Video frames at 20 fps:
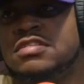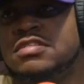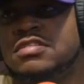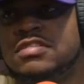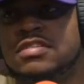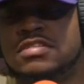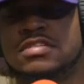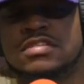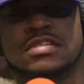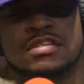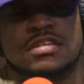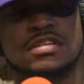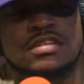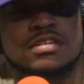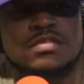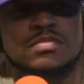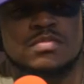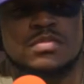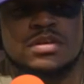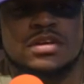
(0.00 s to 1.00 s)
So,
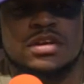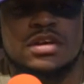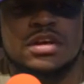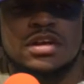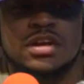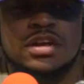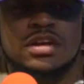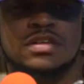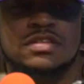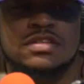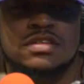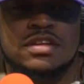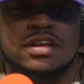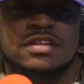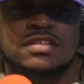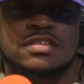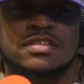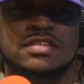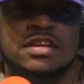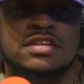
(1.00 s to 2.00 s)
but yeah, that's
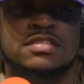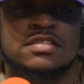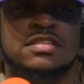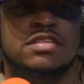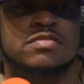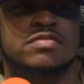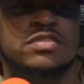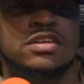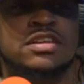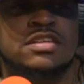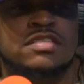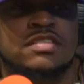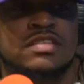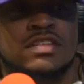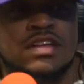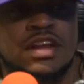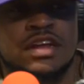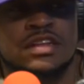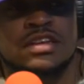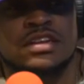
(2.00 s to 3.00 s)
definitely. It's
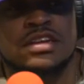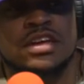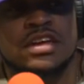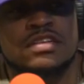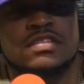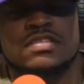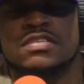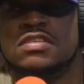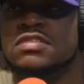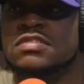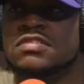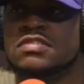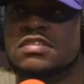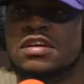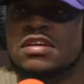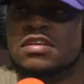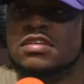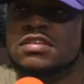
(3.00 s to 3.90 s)
just like the dance songs now.